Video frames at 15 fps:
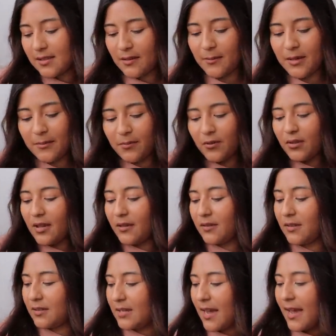Let me pull out
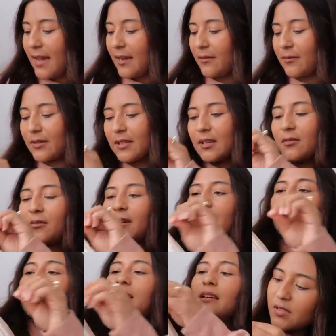the tag really
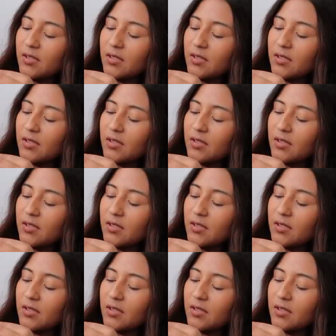quick.